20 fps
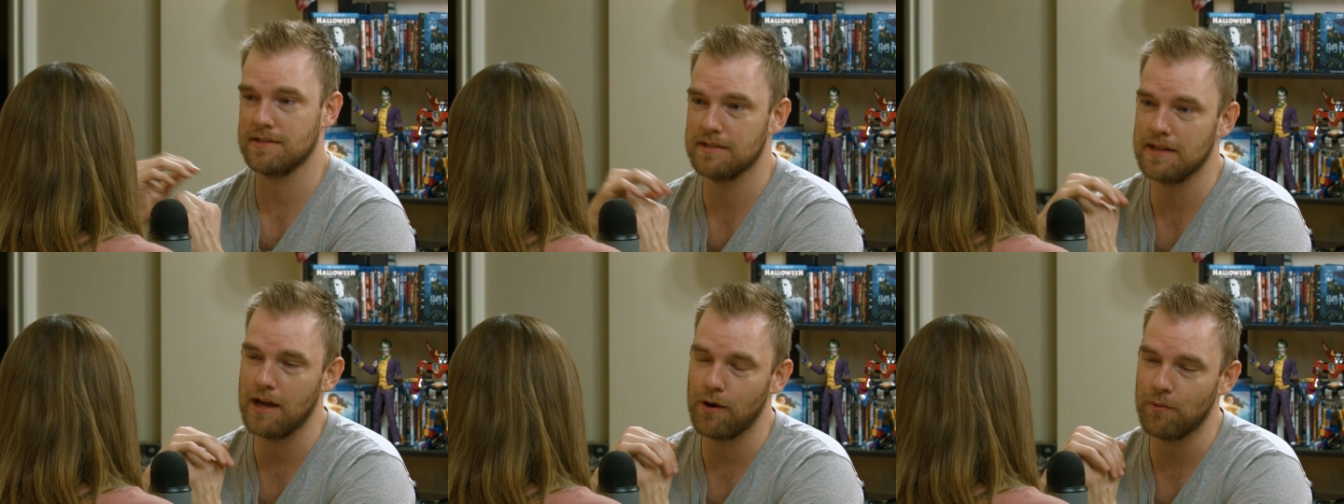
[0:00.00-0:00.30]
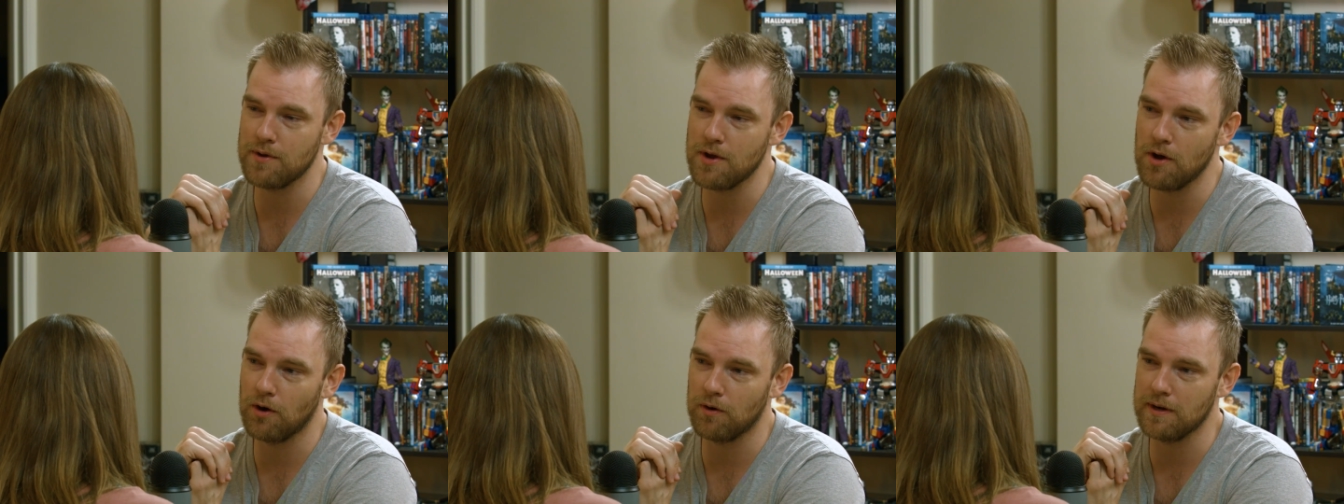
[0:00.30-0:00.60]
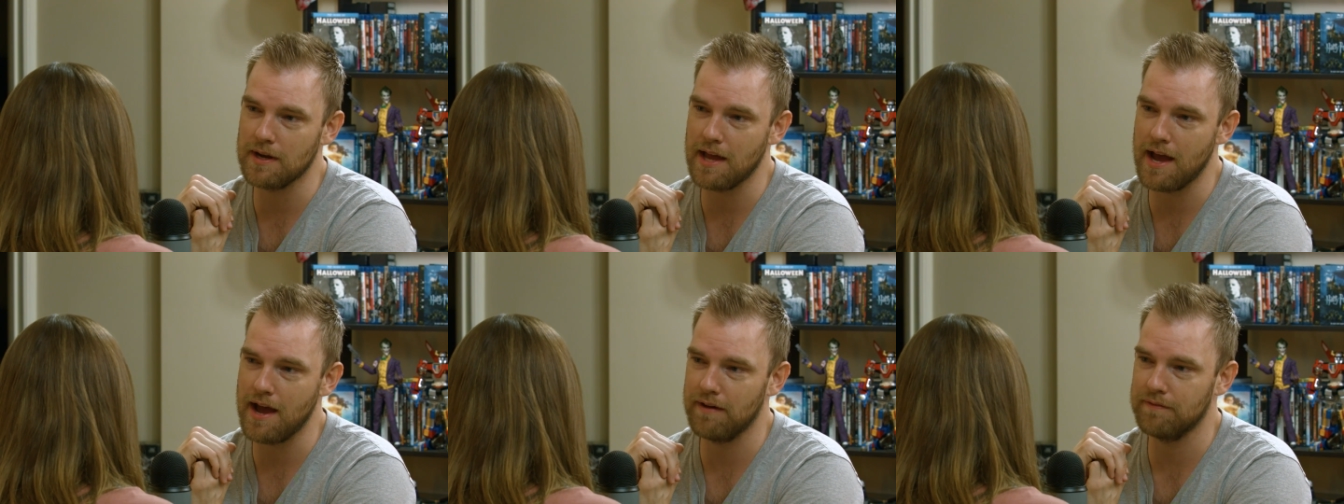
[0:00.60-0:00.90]
that we
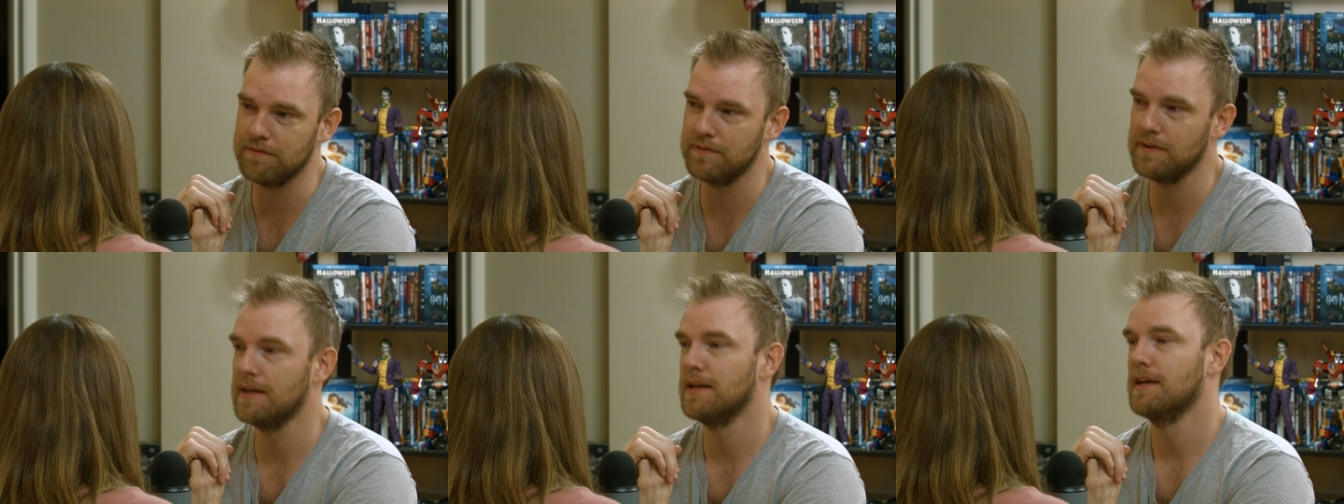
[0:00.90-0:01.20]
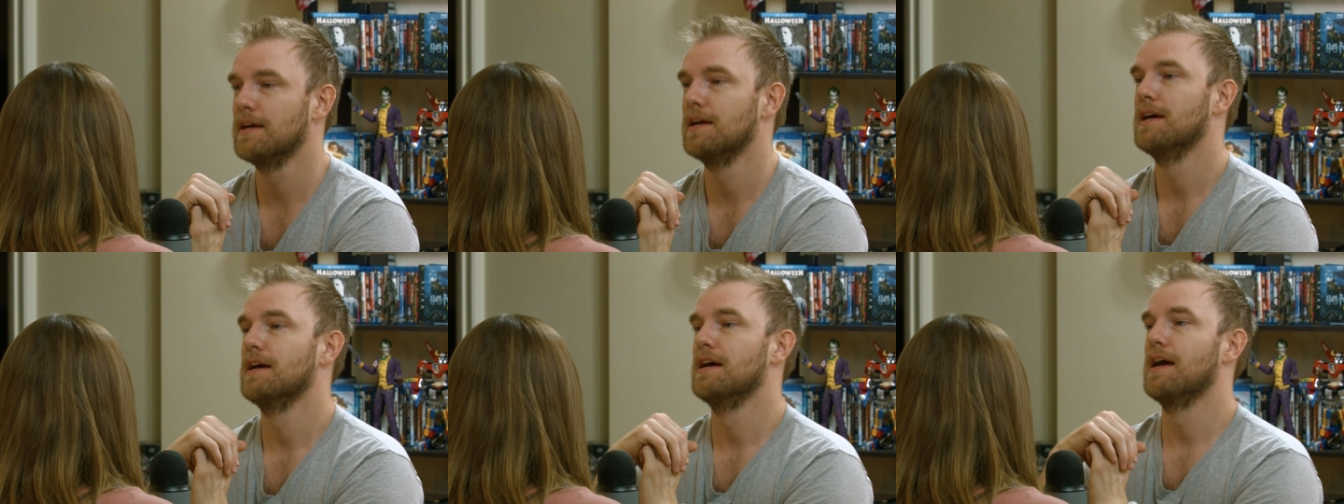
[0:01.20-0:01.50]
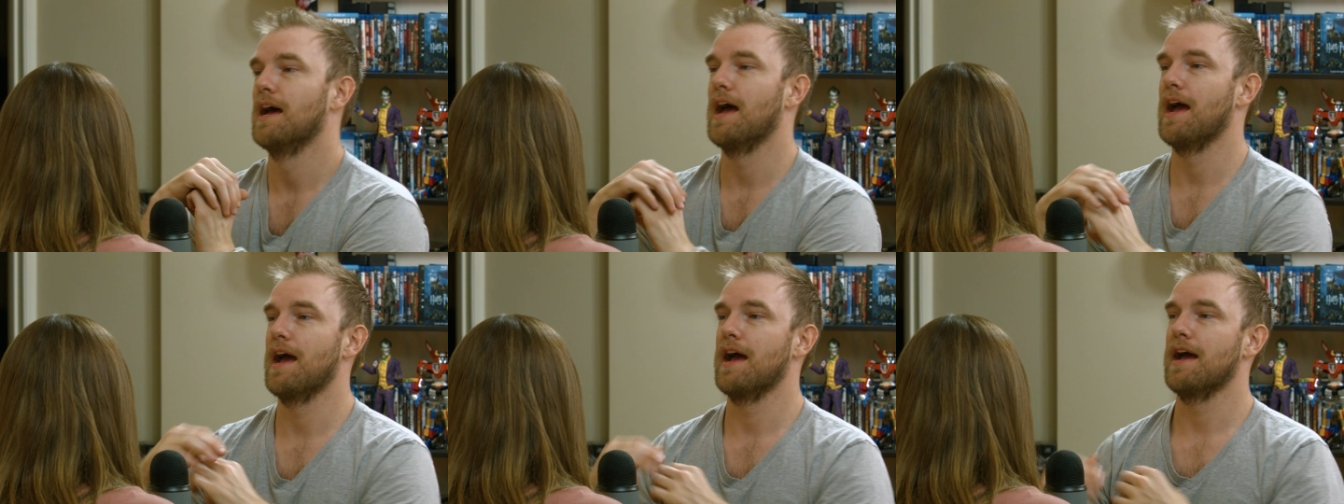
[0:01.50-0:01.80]
already have.
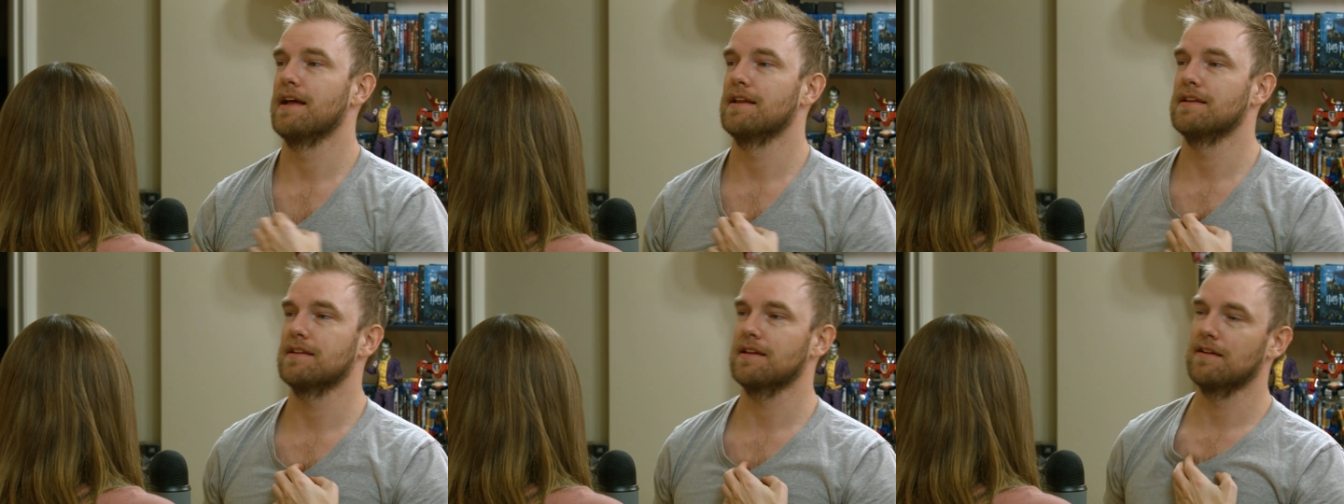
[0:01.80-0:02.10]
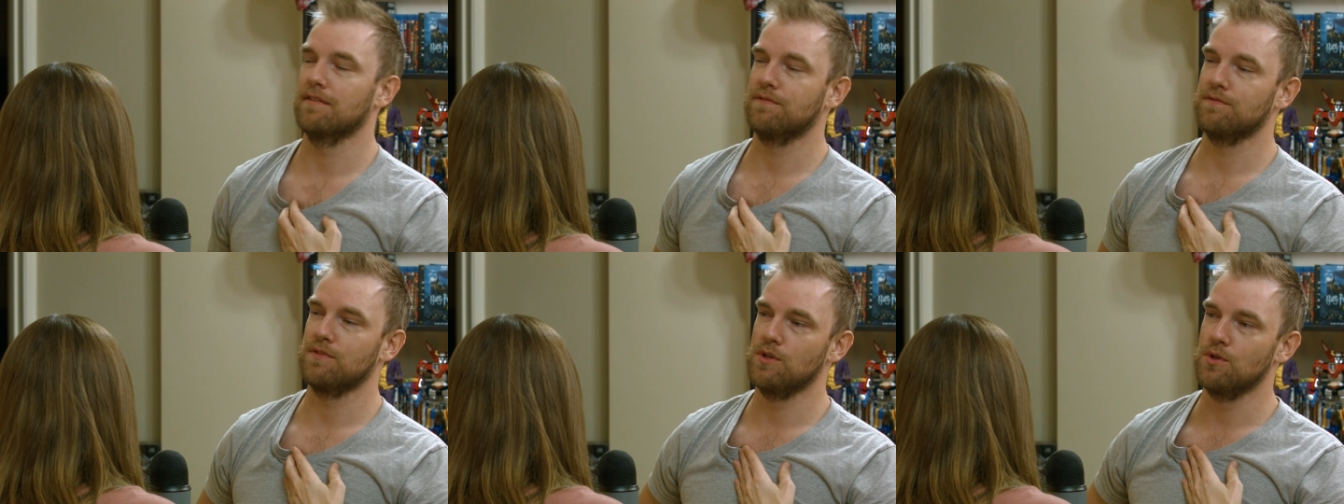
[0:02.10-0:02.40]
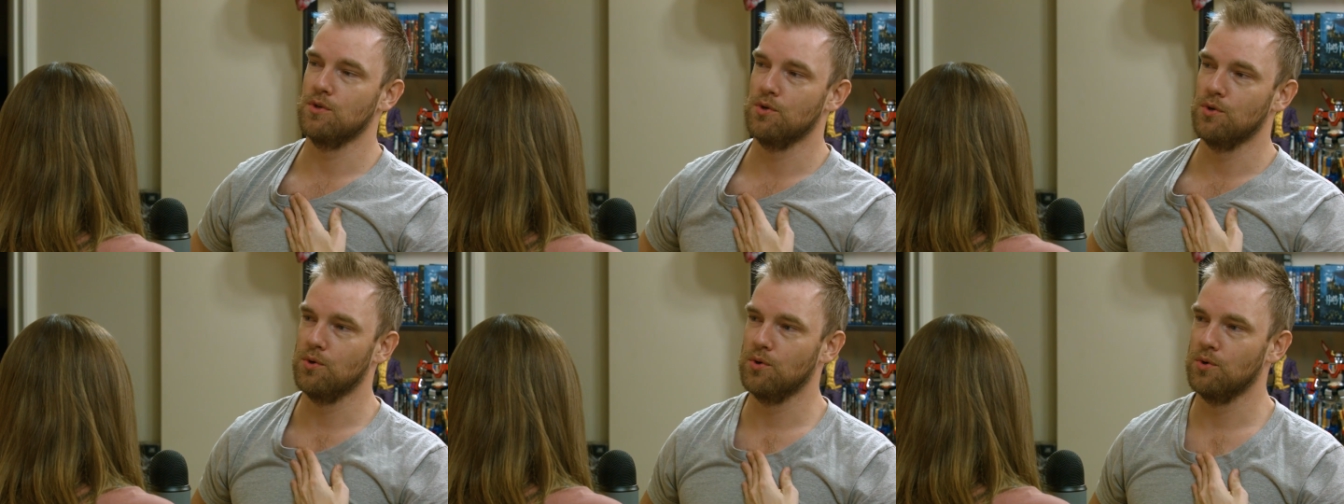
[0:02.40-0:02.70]
And if
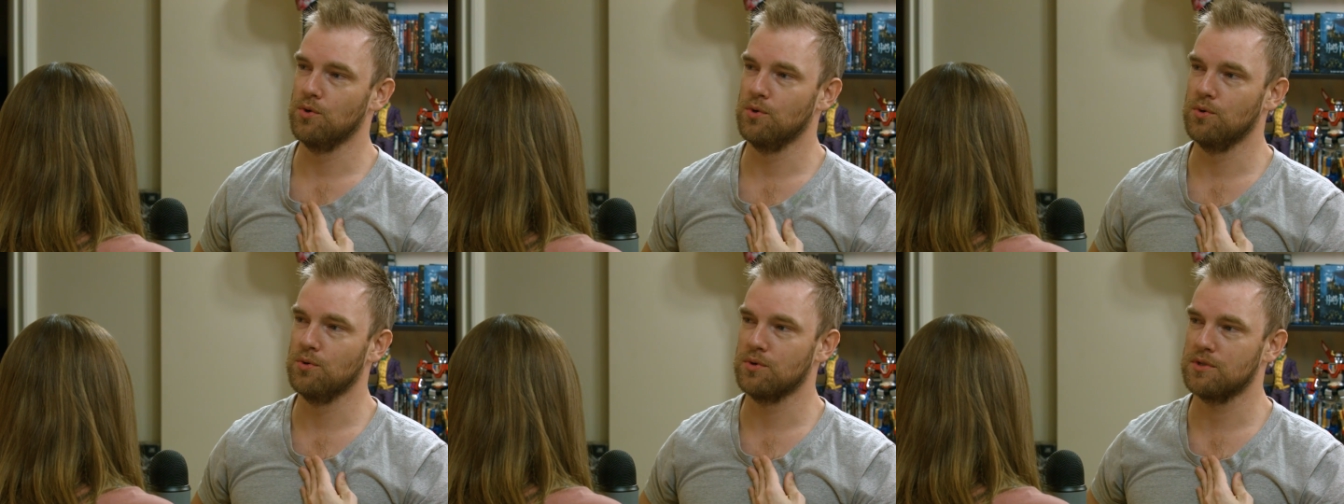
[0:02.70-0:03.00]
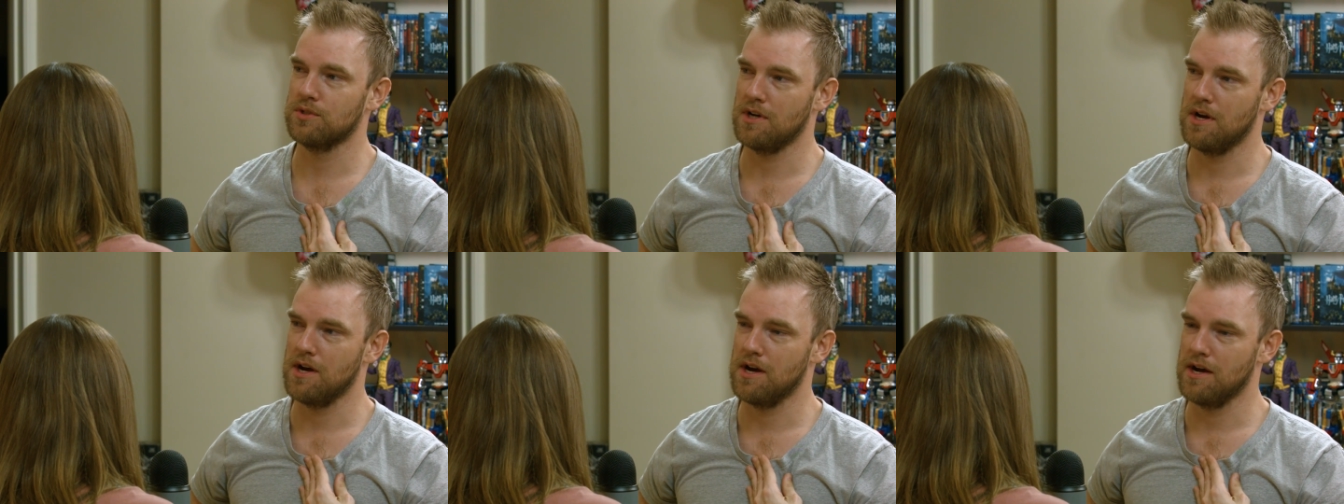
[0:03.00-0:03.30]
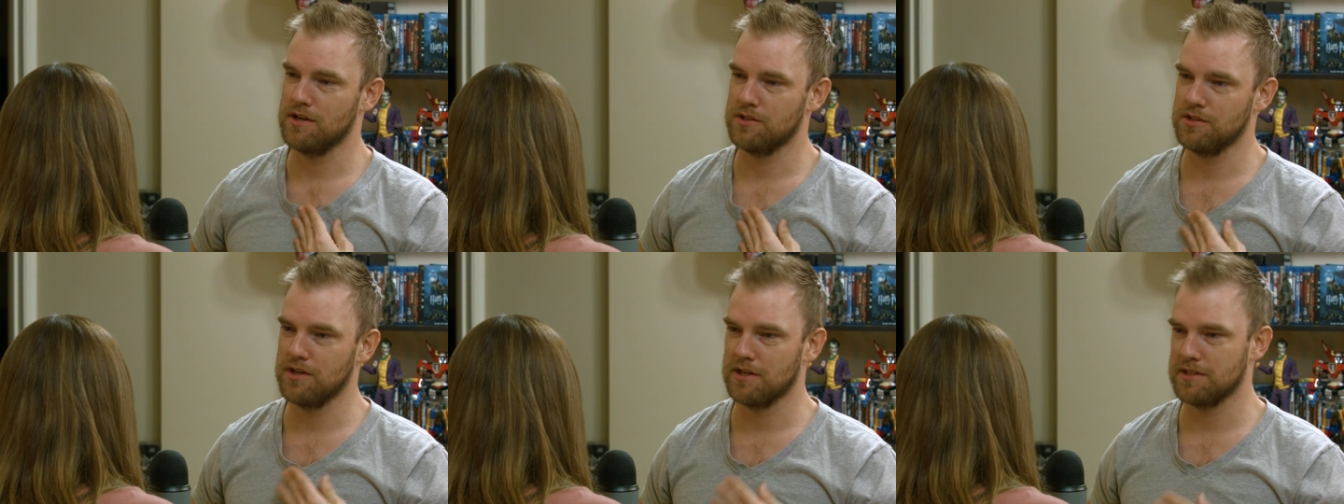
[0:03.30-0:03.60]
you
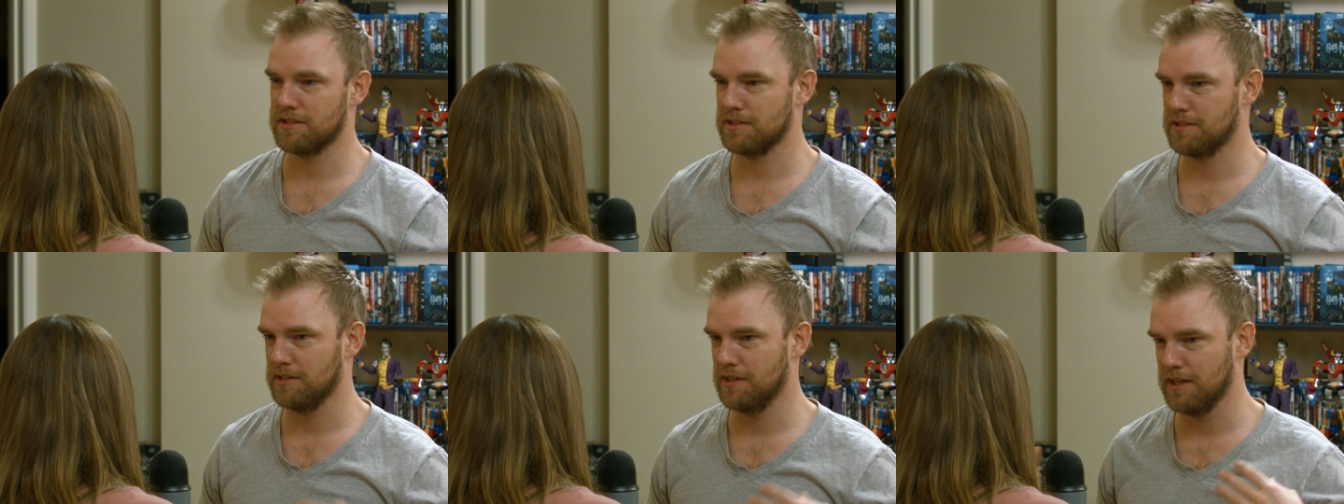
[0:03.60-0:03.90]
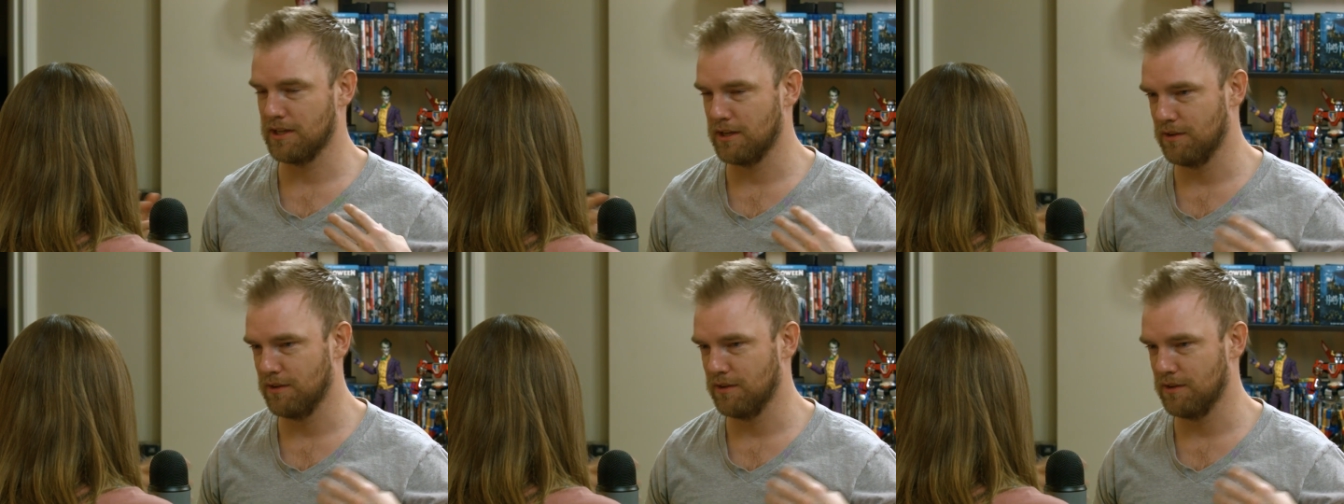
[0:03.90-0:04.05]
saw Justice League,